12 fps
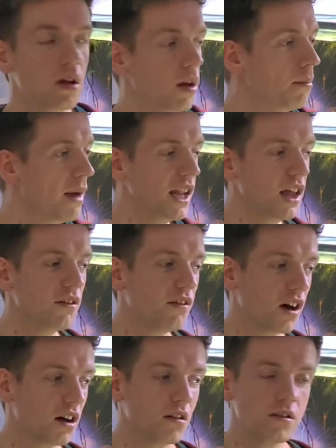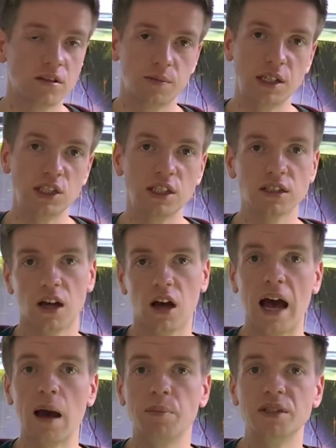Many of our species are
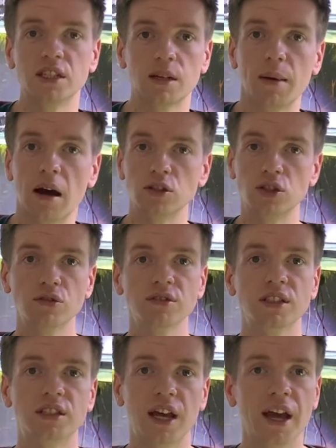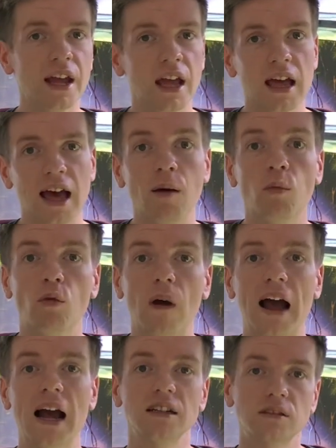happy to come out during the day and will
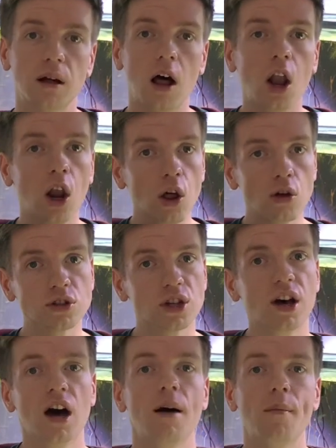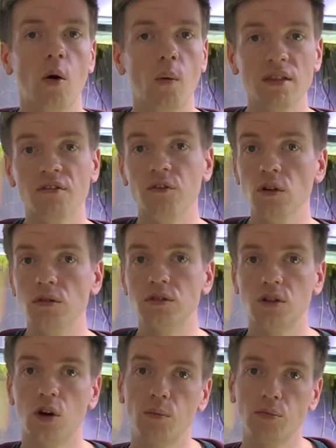act a lot calmer when food's
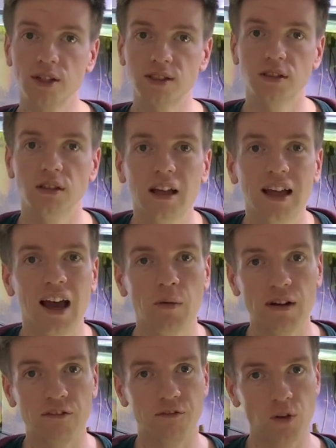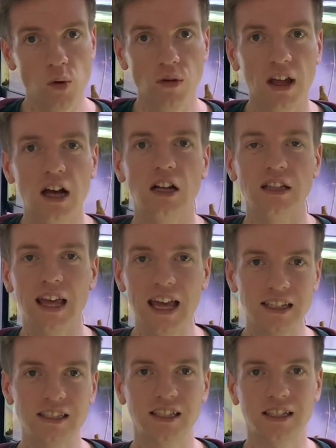not present. And when food
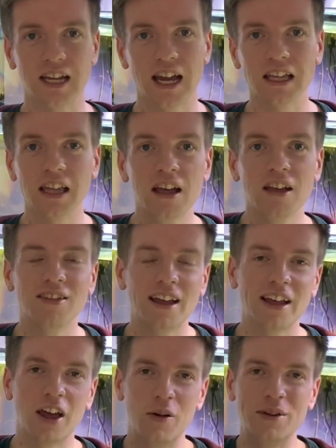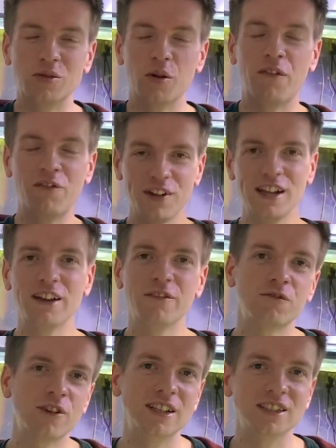hits the tank, they go into a
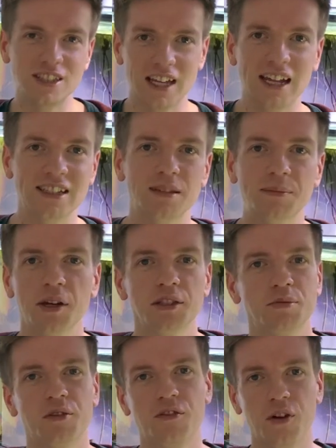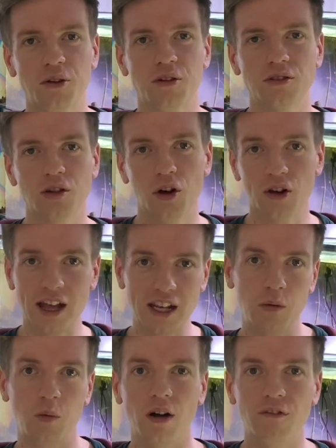feeding frenzy and it's impossible to focus on any
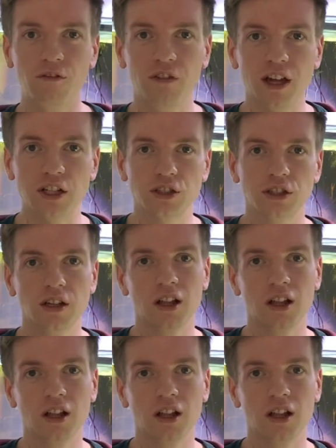one fish.